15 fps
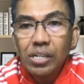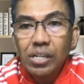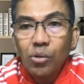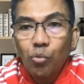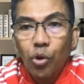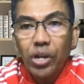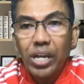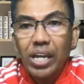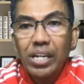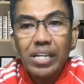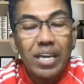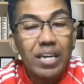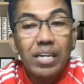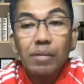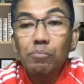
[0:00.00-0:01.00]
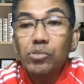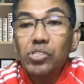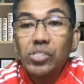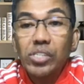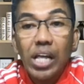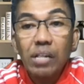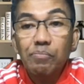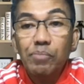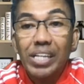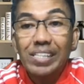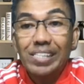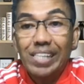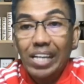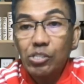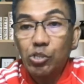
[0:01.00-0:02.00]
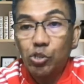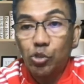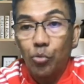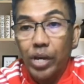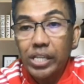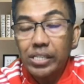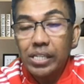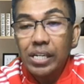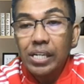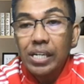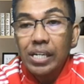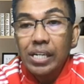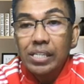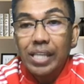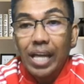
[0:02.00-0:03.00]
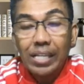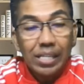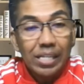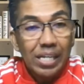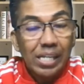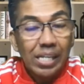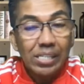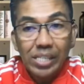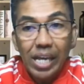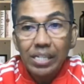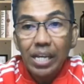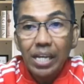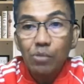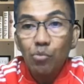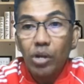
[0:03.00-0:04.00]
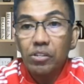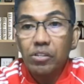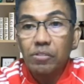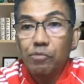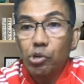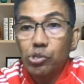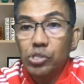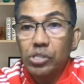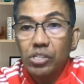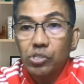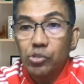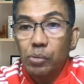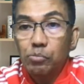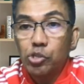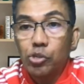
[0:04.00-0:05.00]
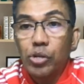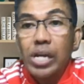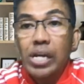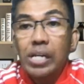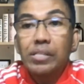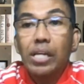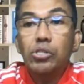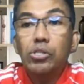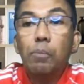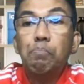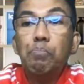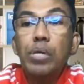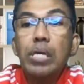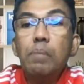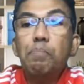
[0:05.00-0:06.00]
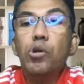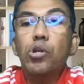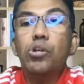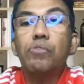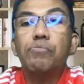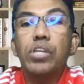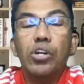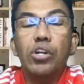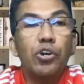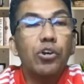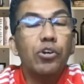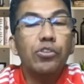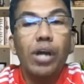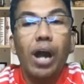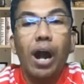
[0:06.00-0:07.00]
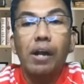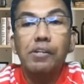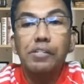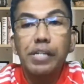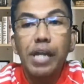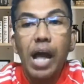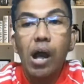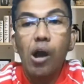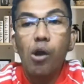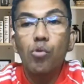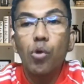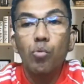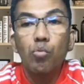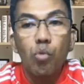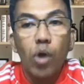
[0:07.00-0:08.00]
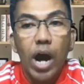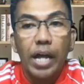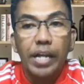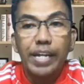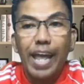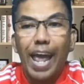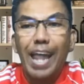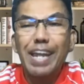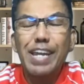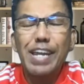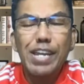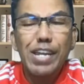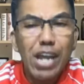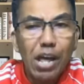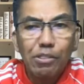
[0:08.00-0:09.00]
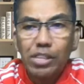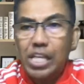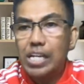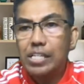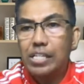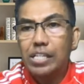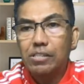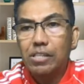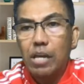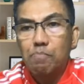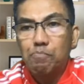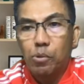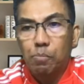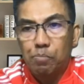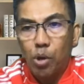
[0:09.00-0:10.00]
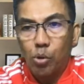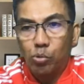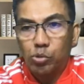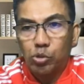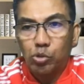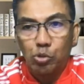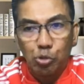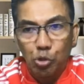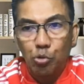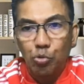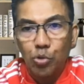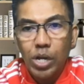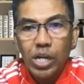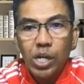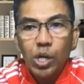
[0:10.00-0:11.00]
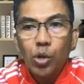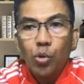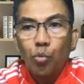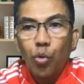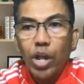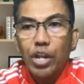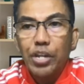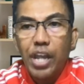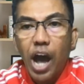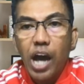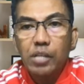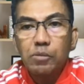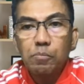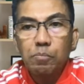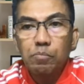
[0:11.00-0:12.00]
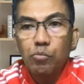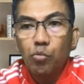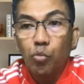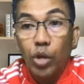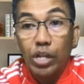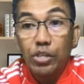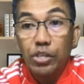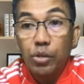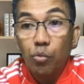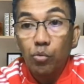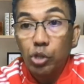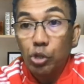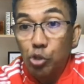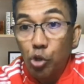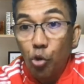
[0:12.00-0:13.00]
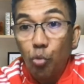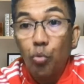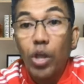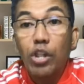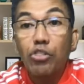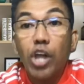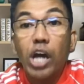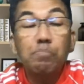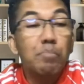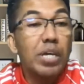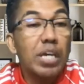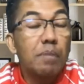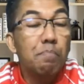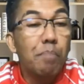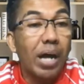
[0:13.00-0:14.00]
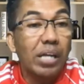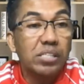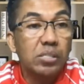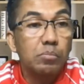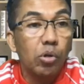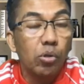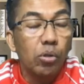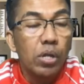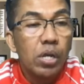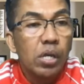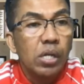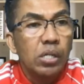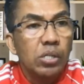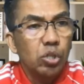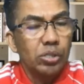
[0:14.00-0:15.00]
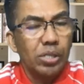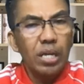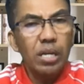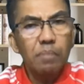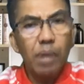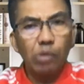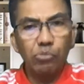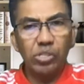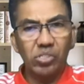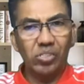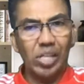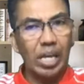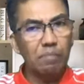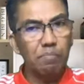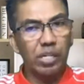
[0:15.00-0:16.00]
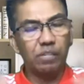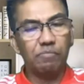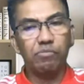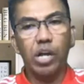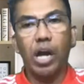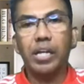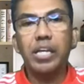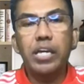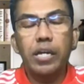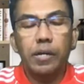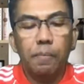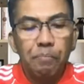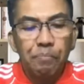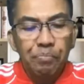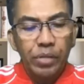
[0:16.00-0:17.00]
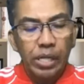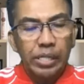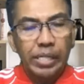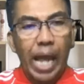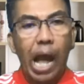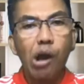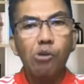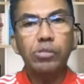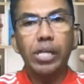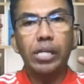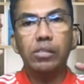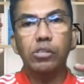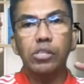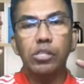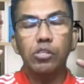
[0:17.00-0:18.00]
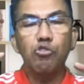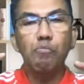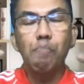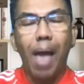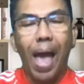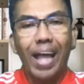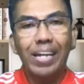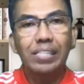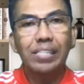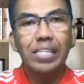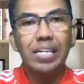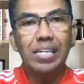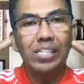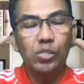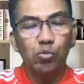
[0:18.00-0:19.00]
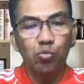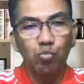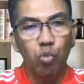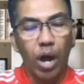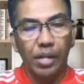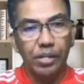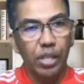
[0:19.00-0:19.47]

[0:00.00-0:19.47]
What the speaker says: Wherein he himself attests to it, that he said in one of the verses in the scripture that the people of the earth are now one, and nothing that they propose to do will not be impossible. So think about the statement of God here. Now that humanity is one,